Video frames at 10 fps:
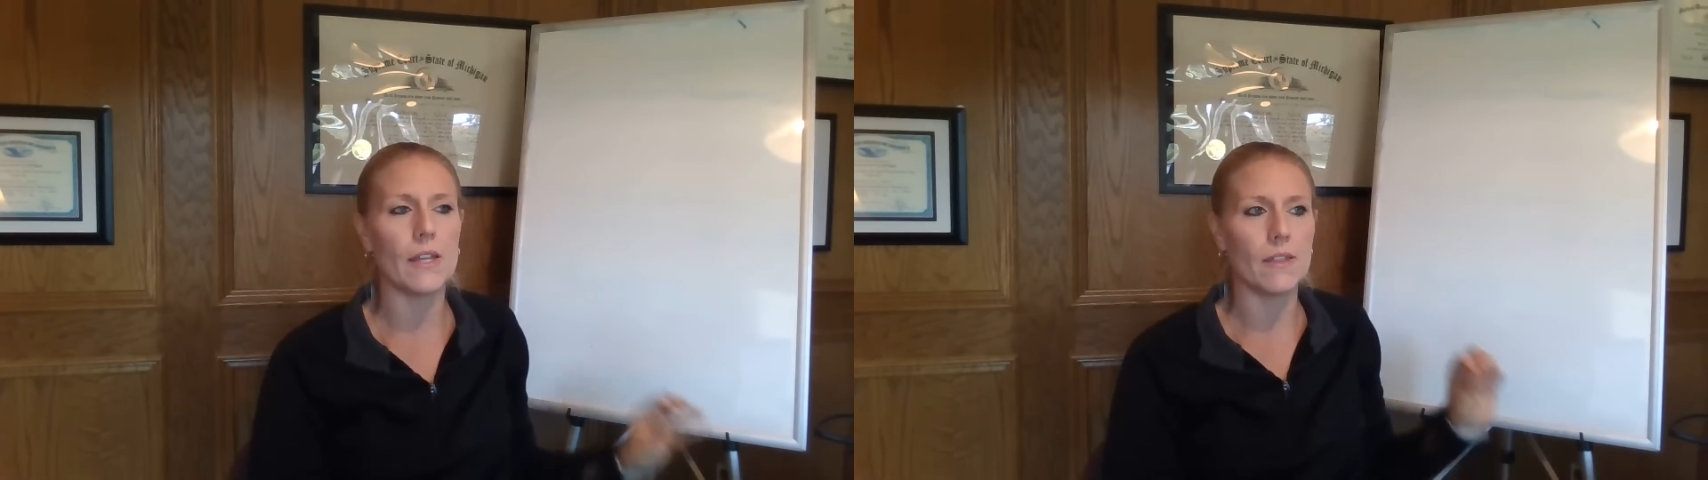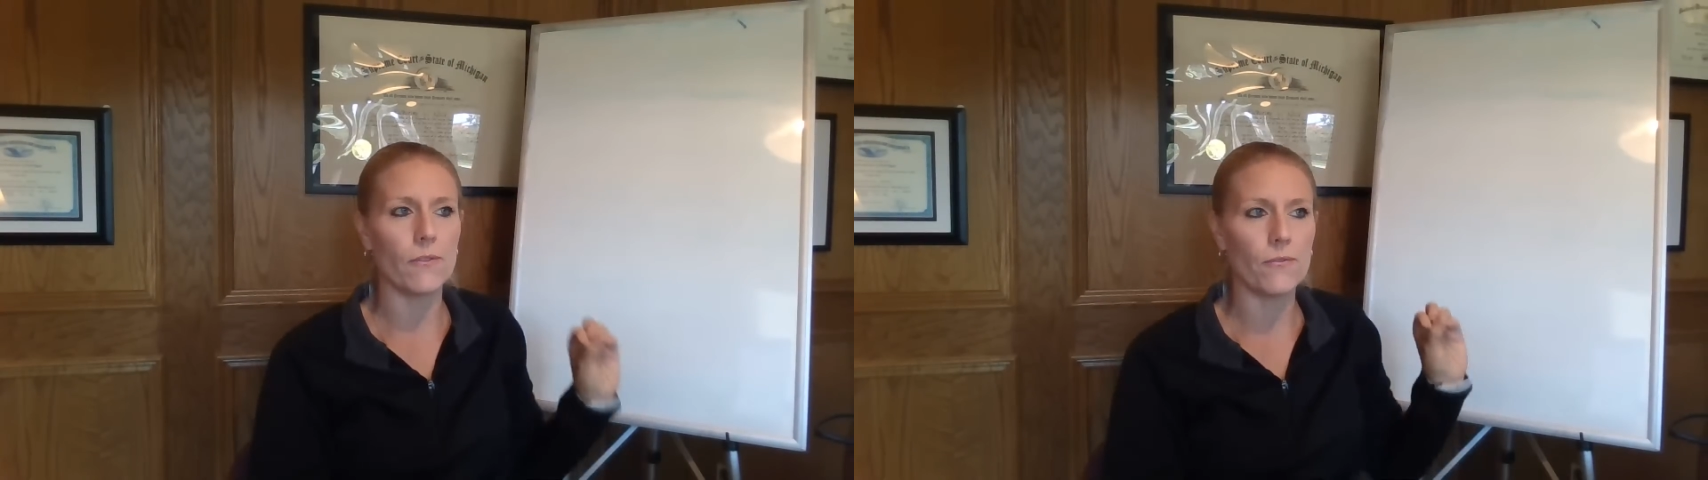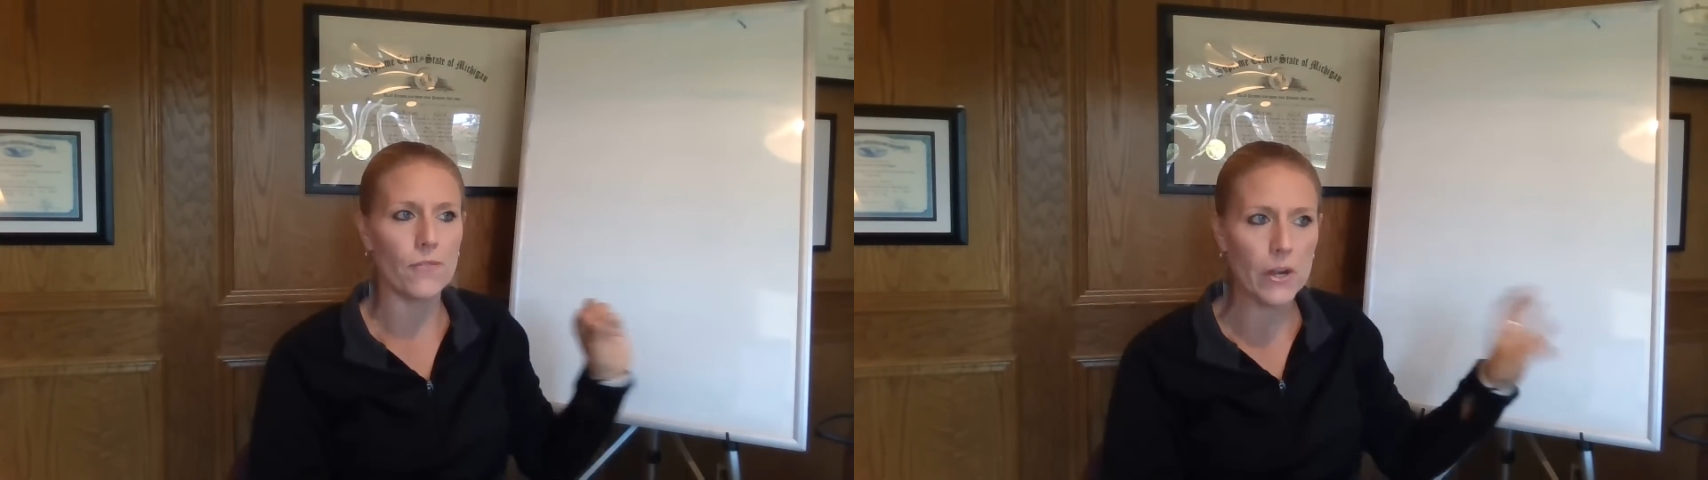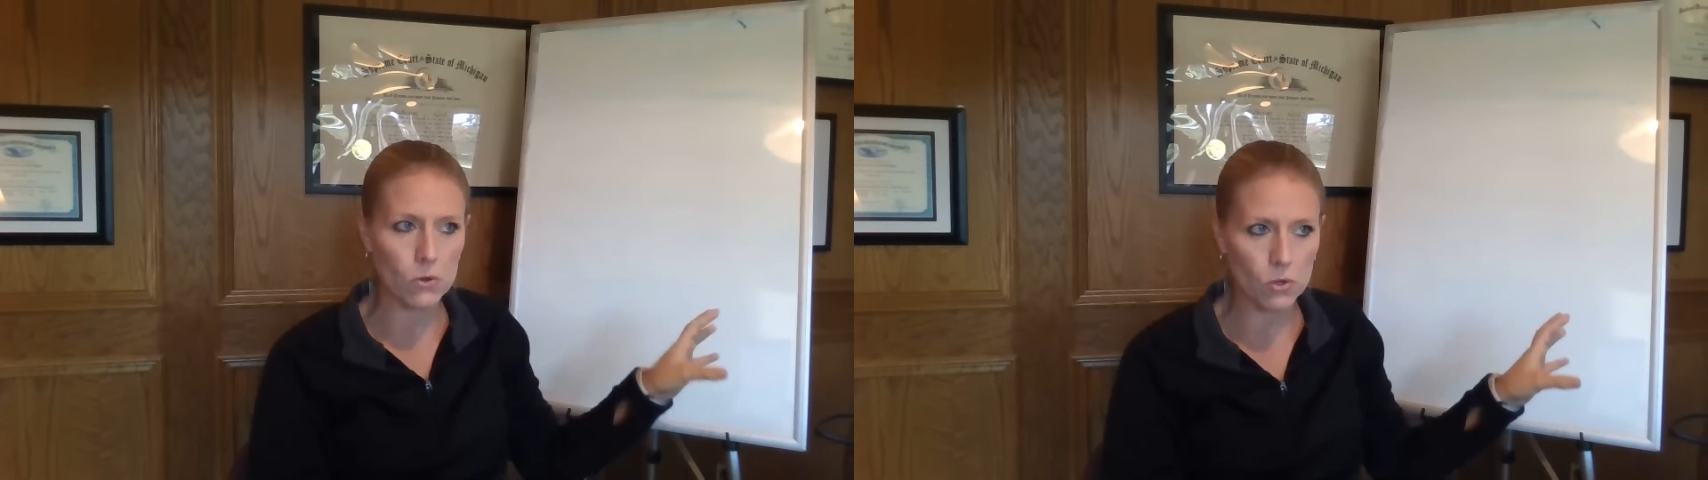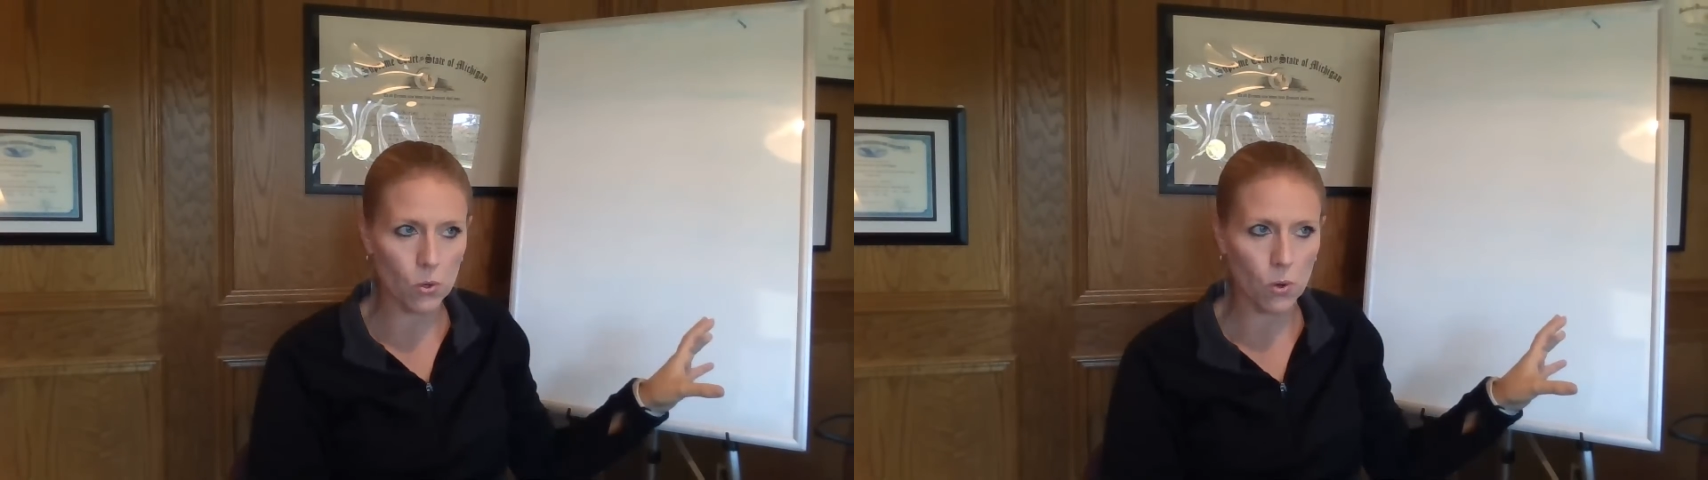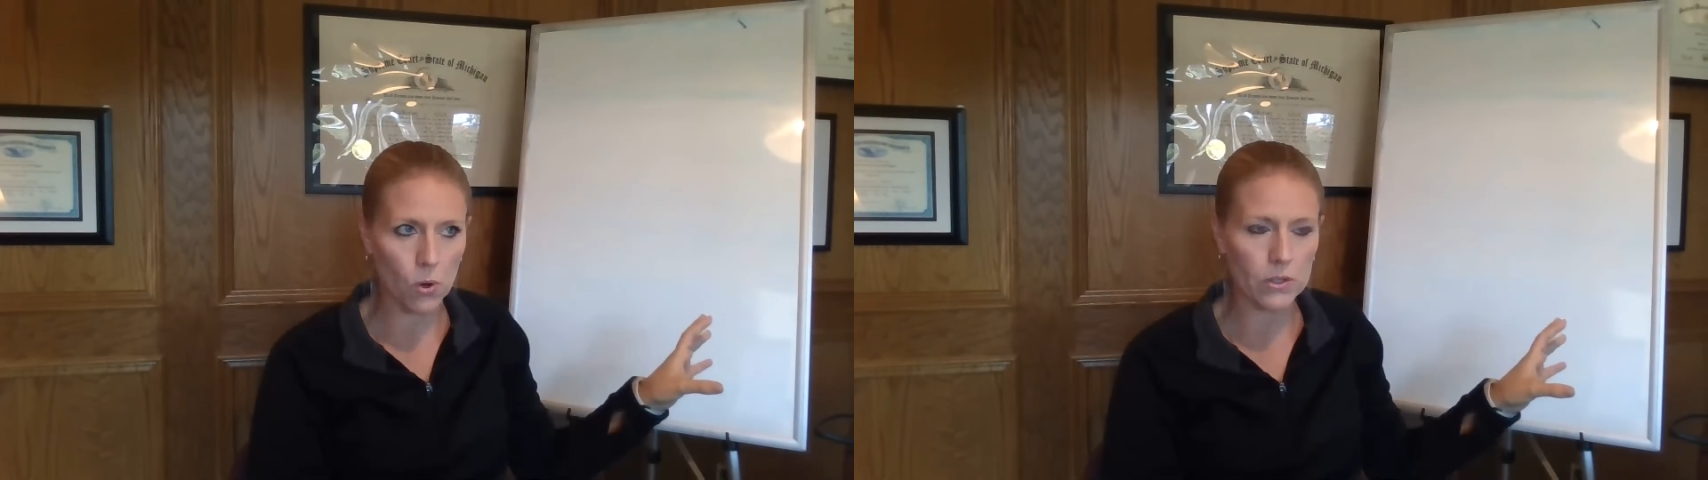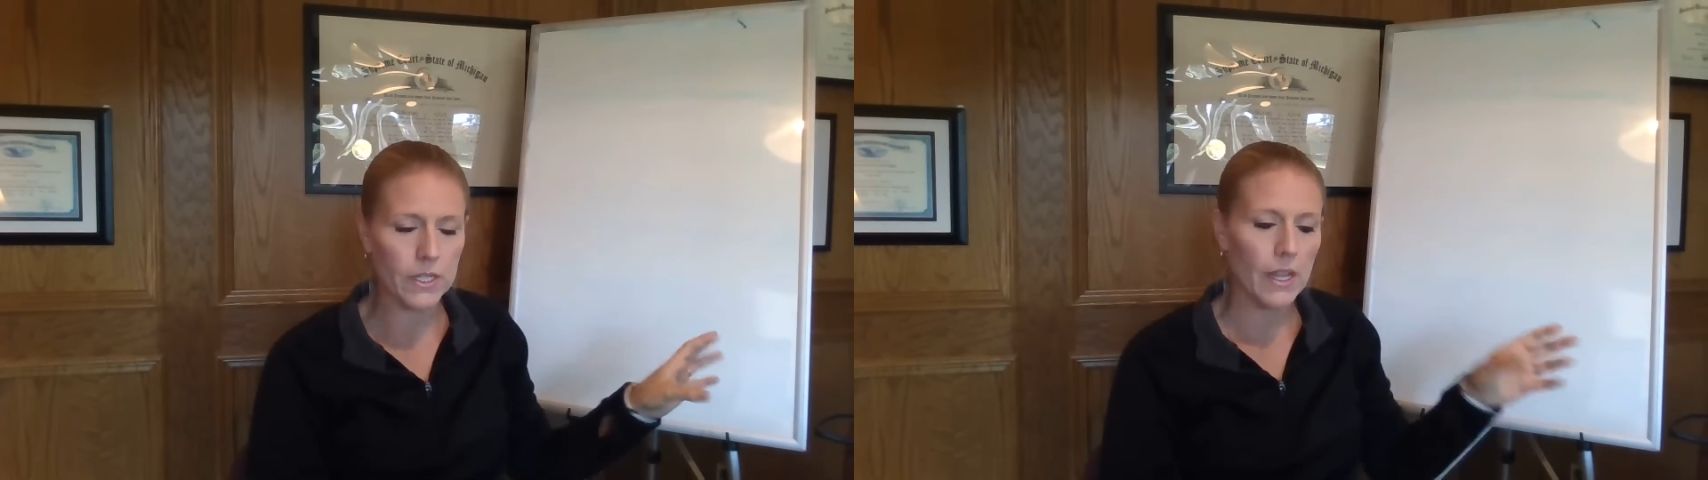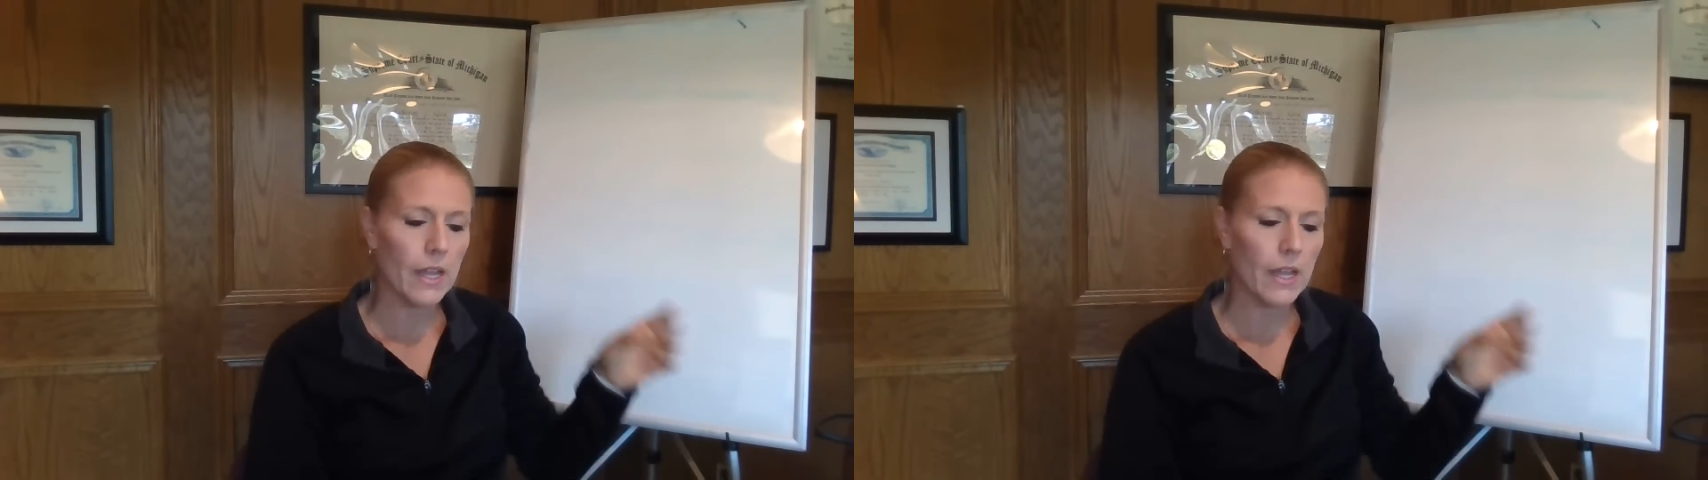in federal court.